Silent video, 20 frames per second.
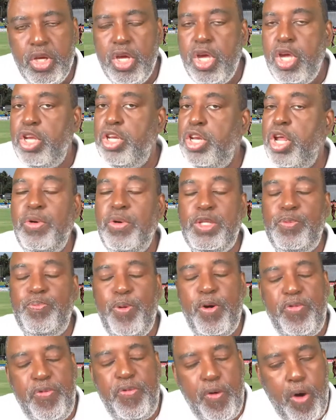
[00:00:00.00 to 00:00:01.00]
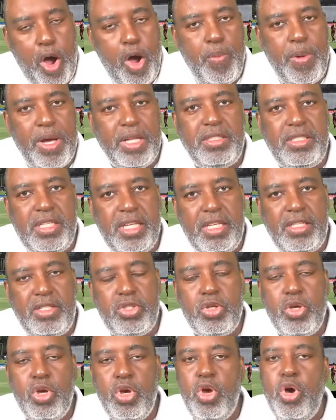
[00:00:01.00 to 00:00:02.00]
Now, his
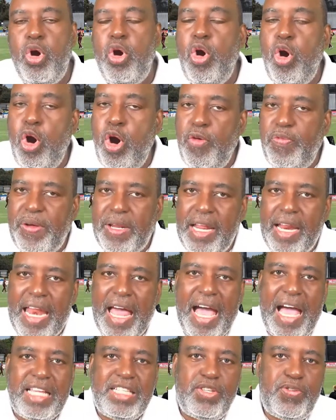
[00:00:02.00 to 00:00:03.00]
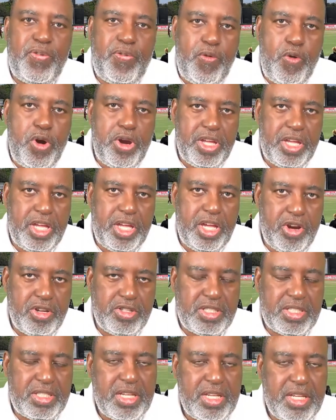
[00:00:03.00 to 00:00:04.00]
performances over the last 4
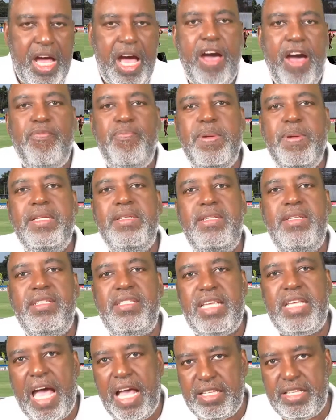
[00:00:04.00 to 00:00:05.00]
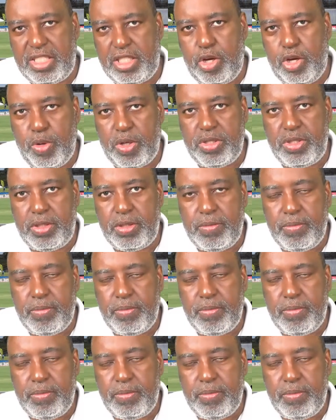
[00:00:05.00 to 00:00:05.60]
years have been disastrous.